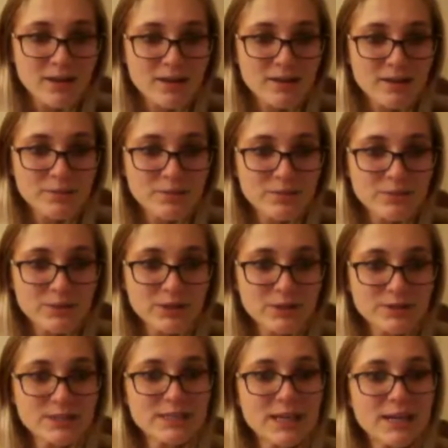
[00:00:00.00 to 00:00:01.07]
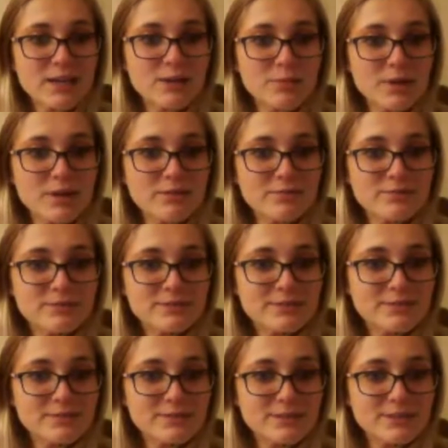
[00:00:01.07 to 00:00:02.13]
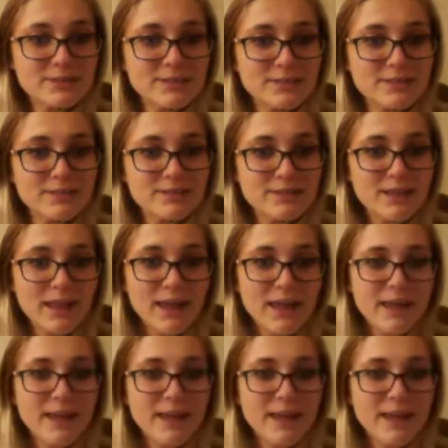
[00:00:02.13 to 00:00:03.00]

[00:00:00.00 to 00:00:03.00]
Use the data above to answer the